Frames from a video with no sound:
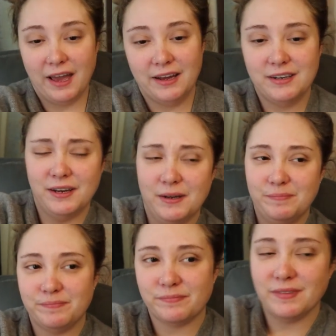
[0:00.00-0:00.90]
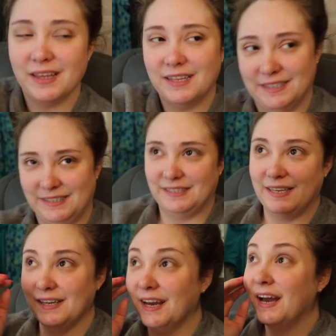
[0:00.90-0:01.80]
And um, let's
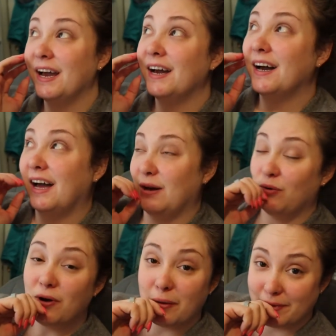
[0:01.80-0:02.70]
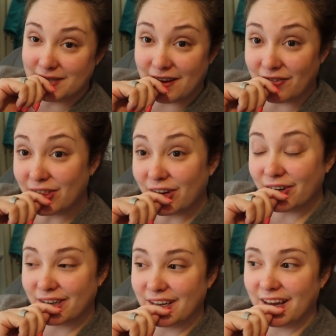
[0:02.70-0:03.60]
see. I woke up at
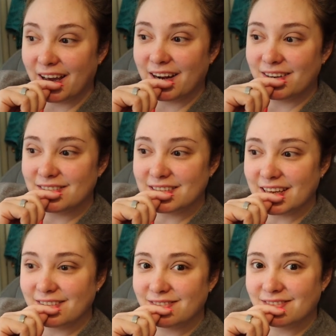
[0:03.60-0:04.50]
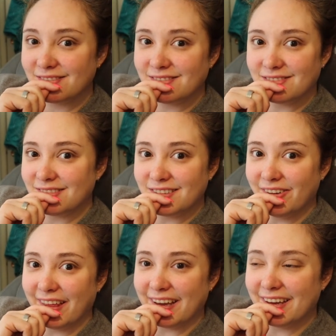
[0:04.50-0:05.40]
7.30 and I was like,
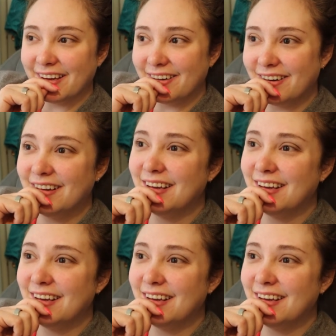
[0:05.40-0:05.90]
no thank you.